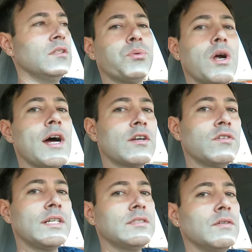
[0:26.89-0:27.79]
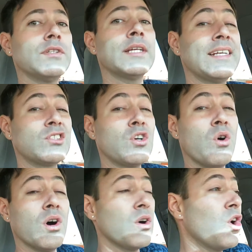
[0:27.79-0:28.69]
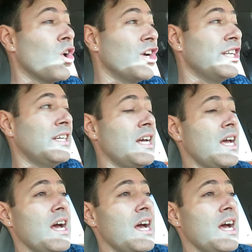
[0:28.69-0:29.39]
the progress, everything that's going on.